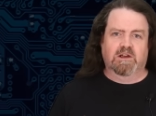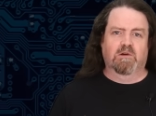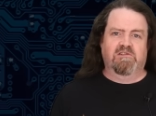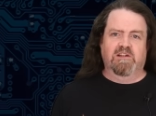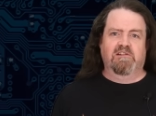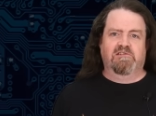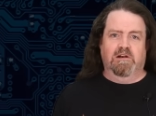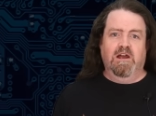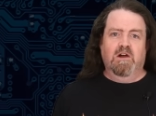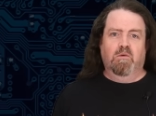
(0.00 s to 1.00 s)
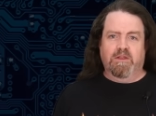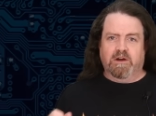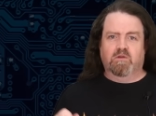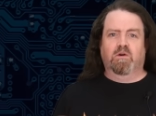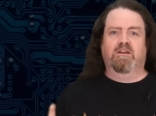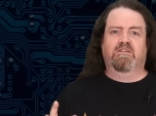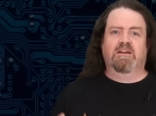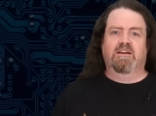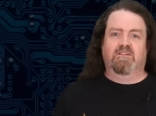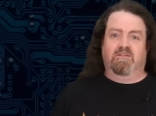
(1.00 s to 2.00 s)
negotiation, where the crawler
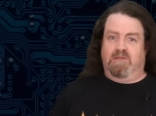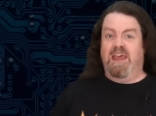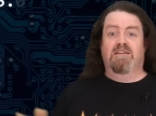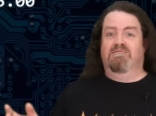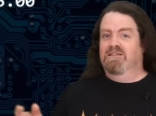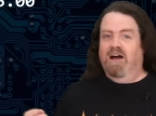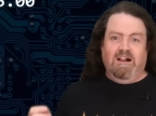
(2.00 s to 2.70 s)
says, hey,